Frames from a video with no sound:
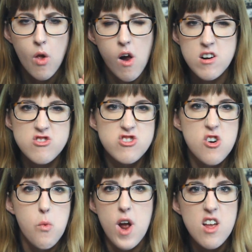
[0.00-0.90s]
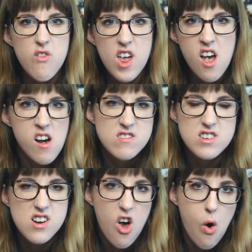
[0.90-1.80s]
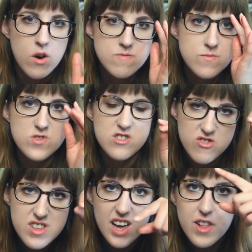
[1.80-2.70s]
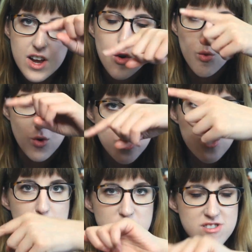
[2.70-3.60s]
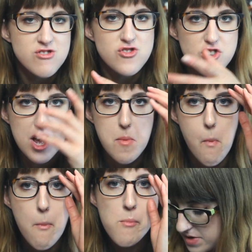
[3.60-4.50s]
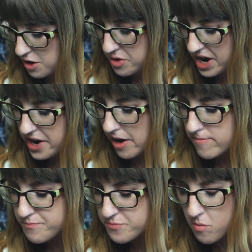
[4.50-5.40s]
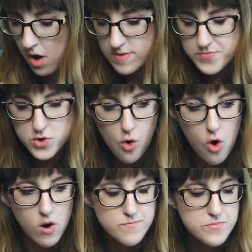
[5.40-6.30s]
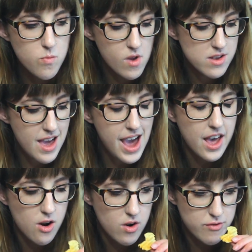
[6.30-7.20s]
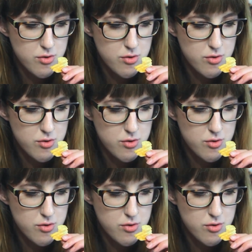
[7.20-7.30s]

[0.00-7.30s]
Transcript: because they're wavy, you know? So they have like grooves and shit. I don't hate it. Cool. Yay, I don't have to